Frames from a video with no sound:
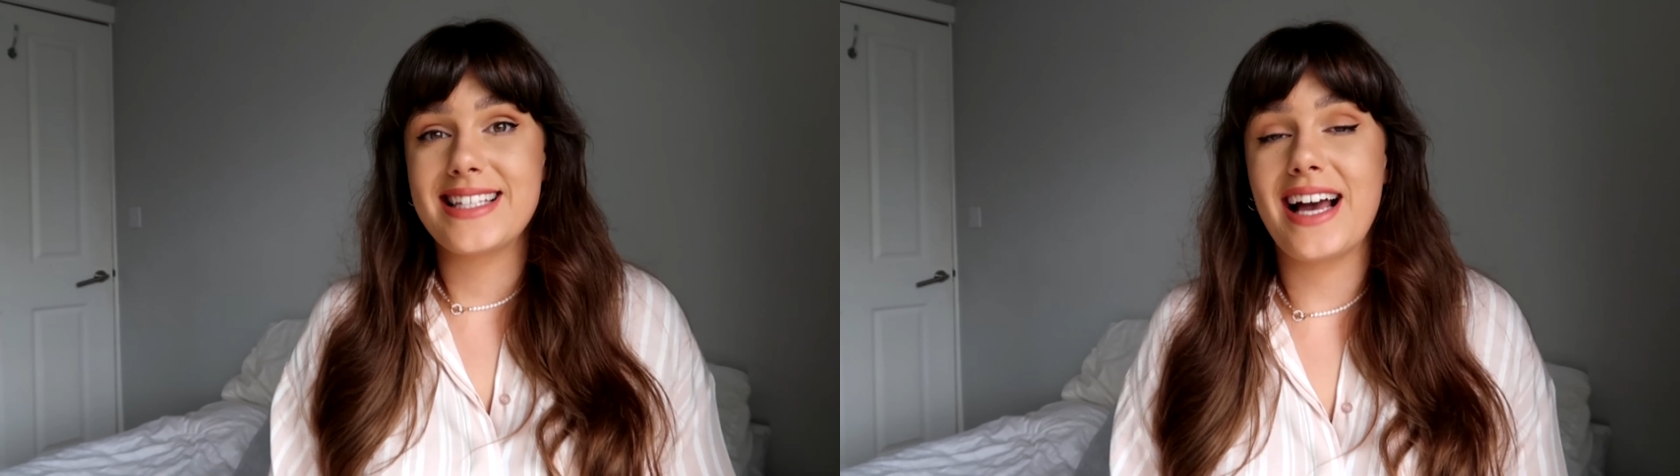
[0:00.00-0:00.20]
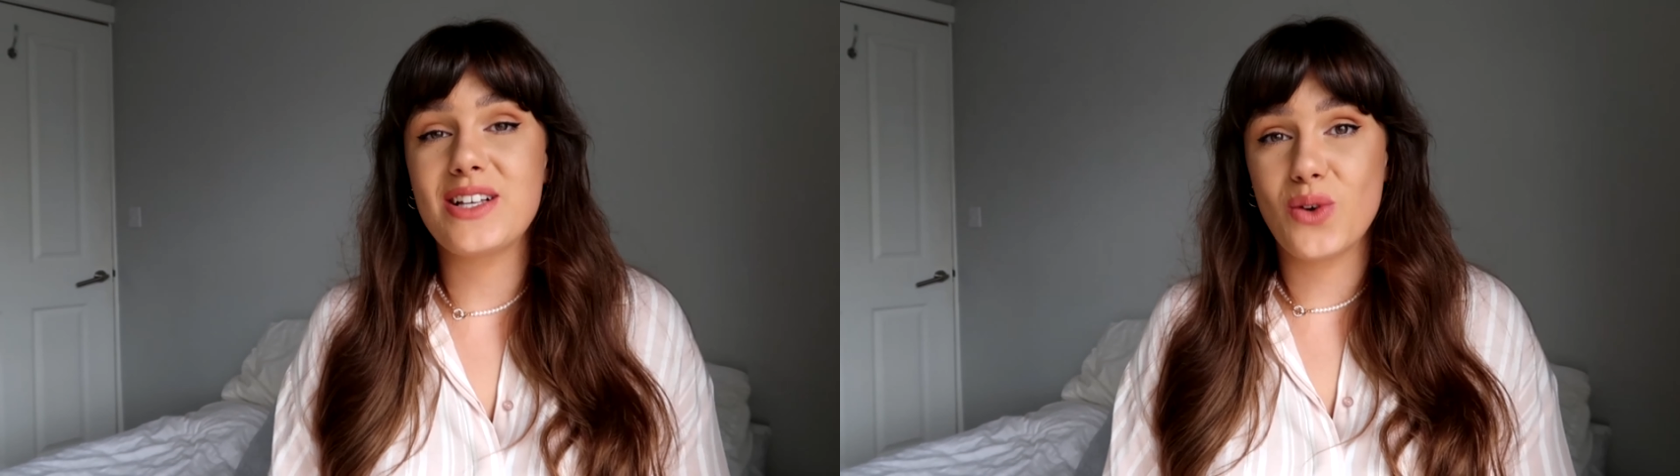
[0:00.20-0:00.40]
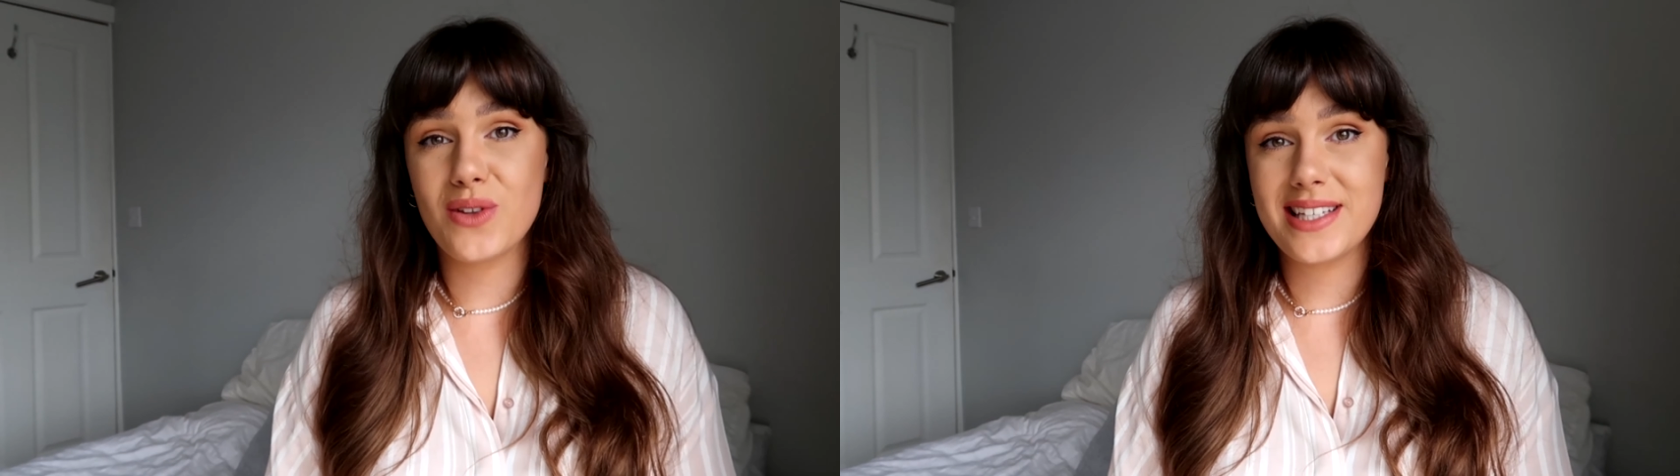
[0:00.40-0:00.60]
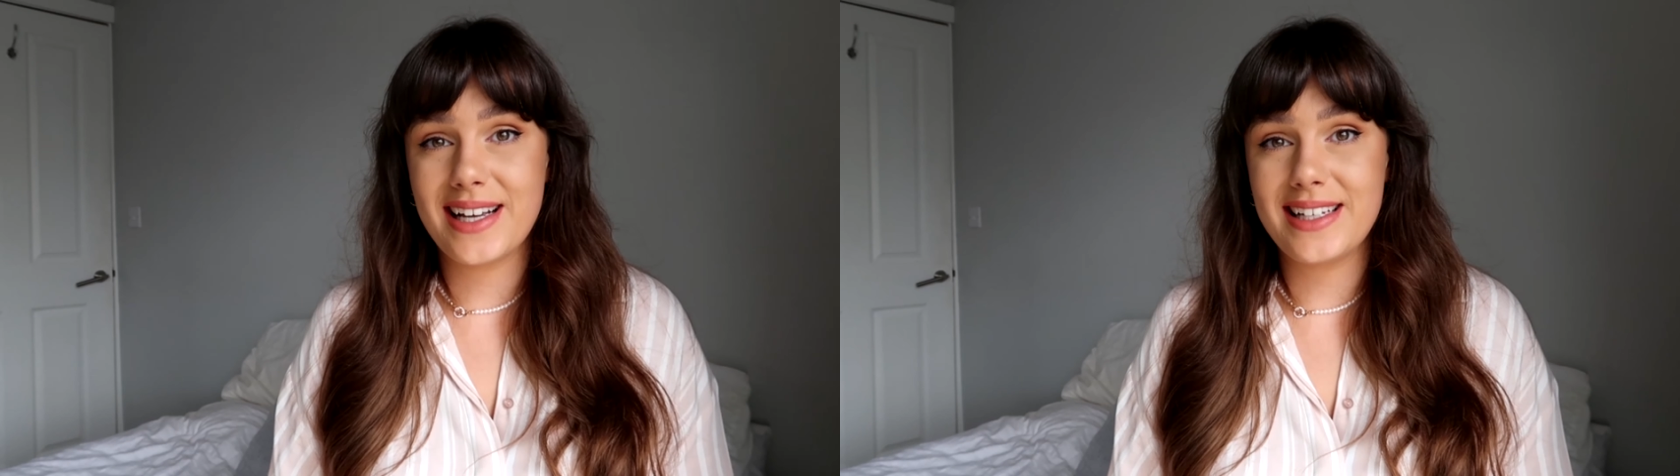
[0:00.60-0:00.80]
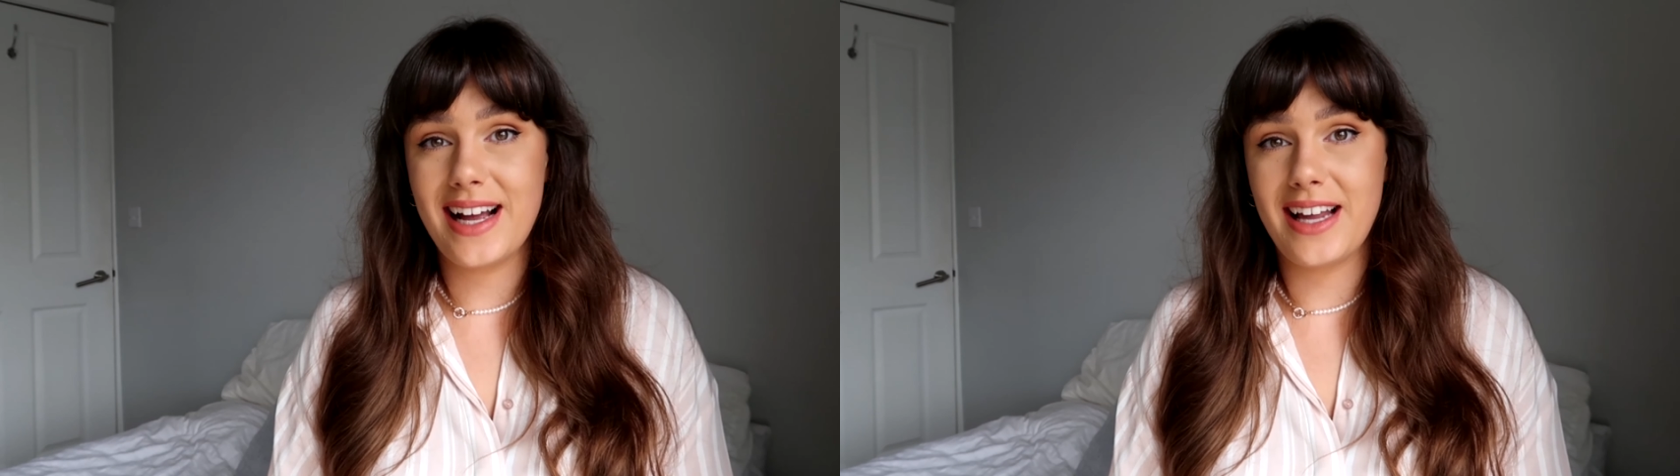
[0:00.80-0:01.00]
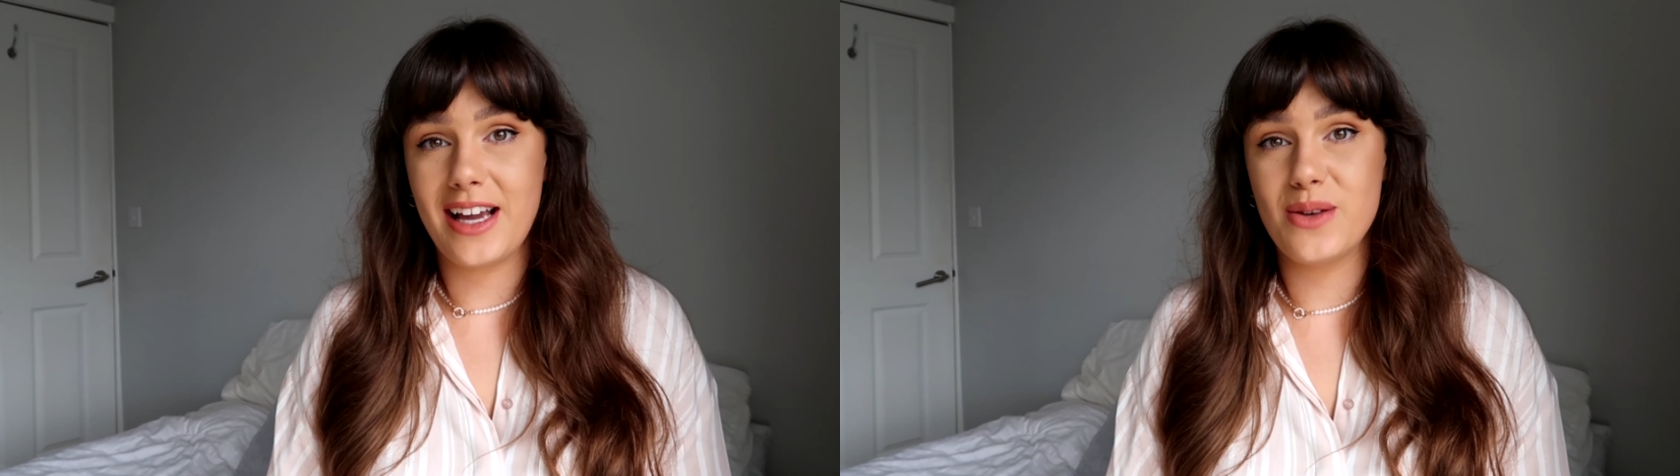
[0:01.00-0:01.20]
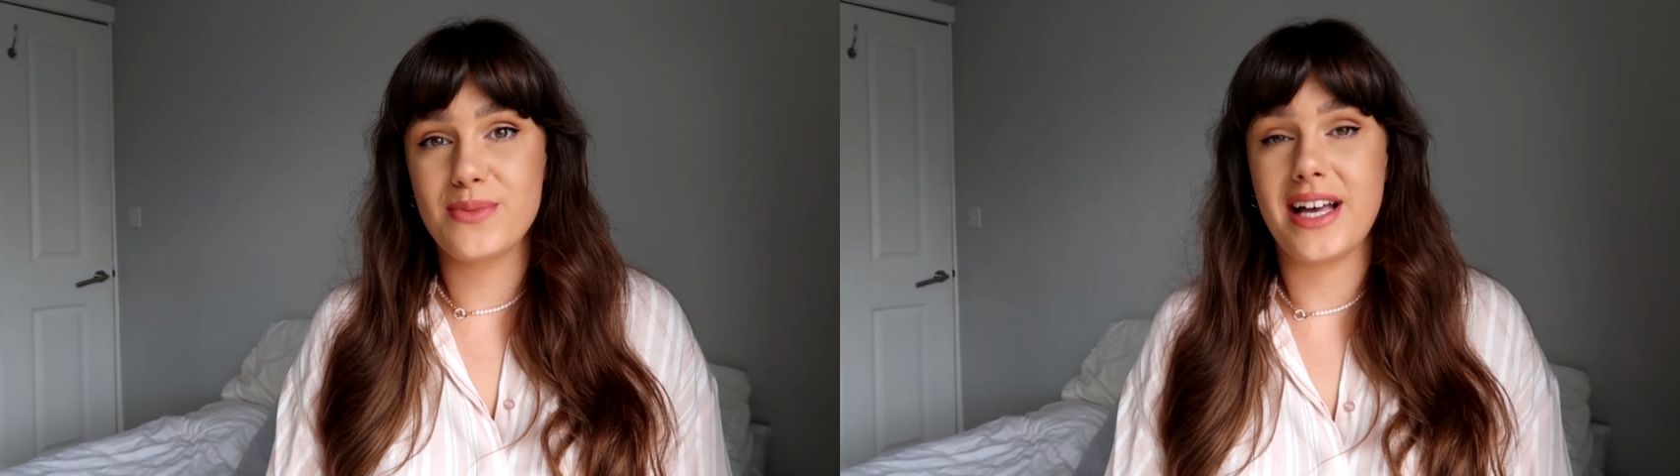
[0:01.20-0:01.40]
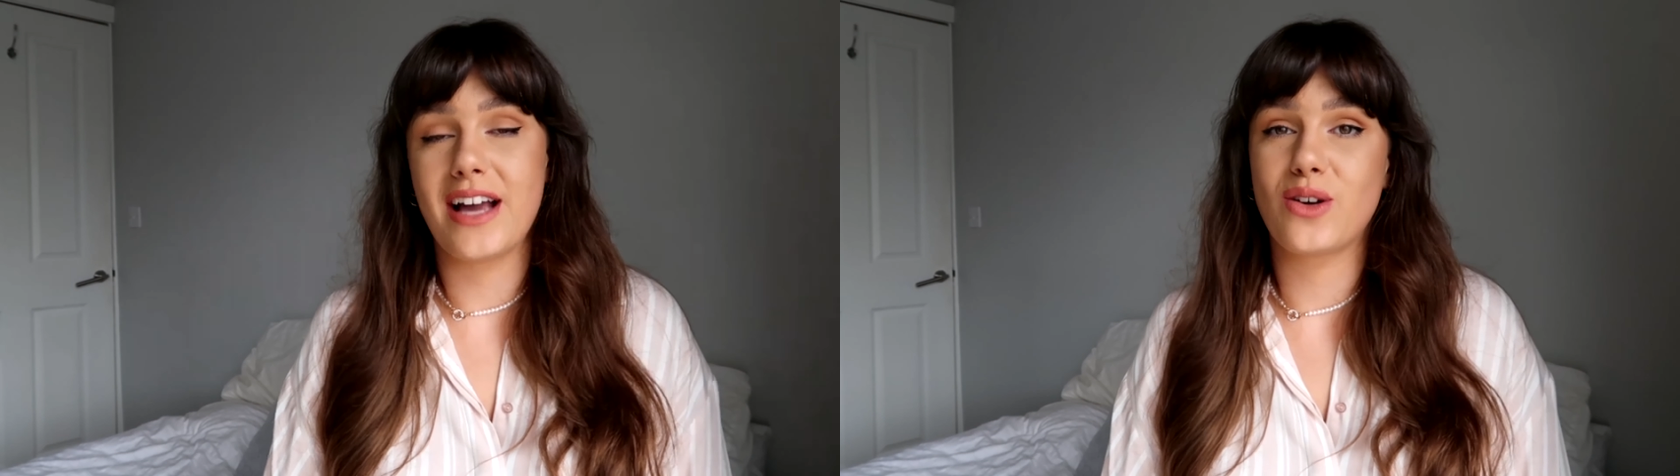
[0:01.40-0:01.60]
so that is all the secondhand items that I